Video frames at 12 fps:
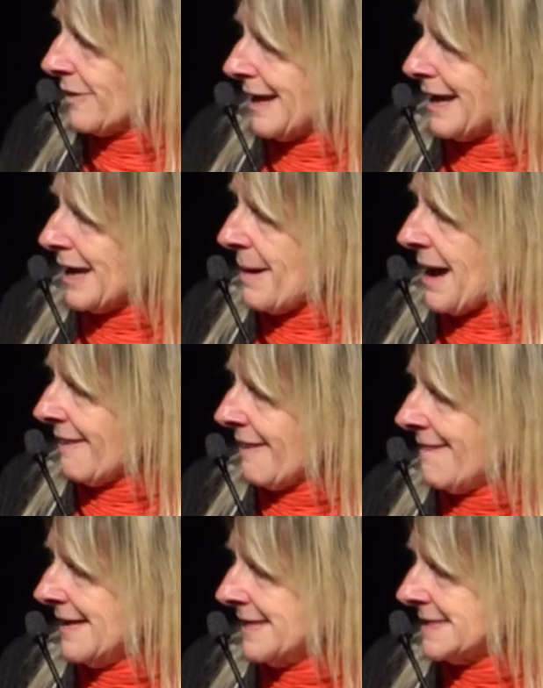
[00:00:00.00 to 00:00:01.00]
thing
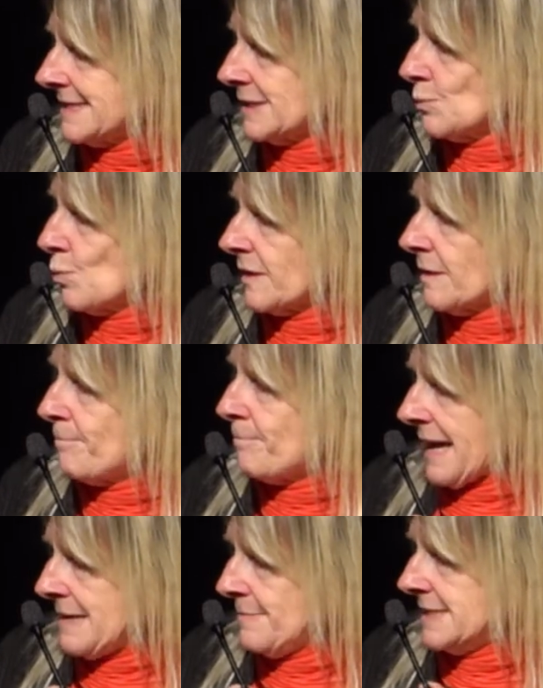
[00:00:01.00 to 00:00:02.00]
about this is what the
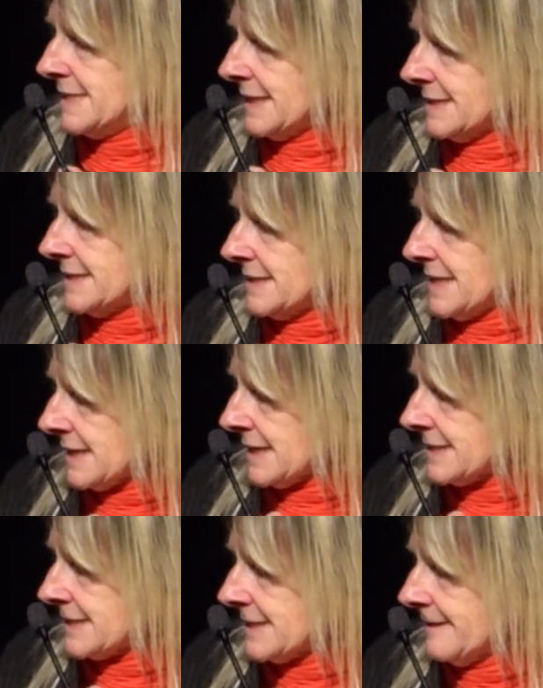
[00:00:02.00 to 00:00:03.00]
baby does
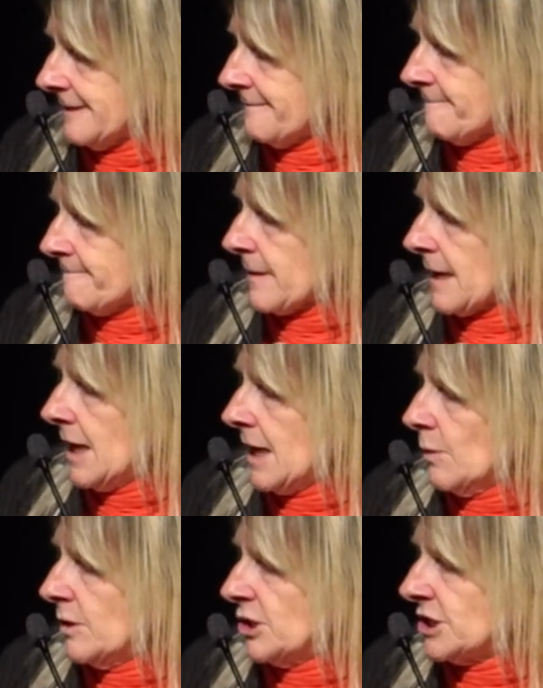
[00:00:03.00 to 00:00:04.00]
next,
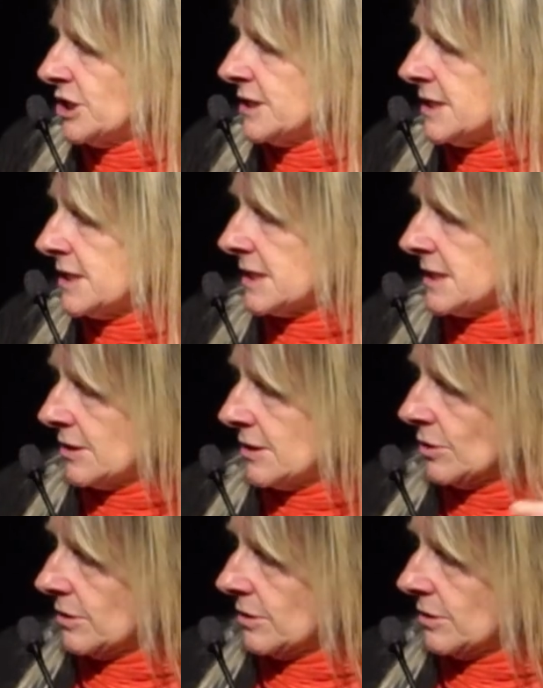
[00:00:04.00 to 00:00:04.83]
which is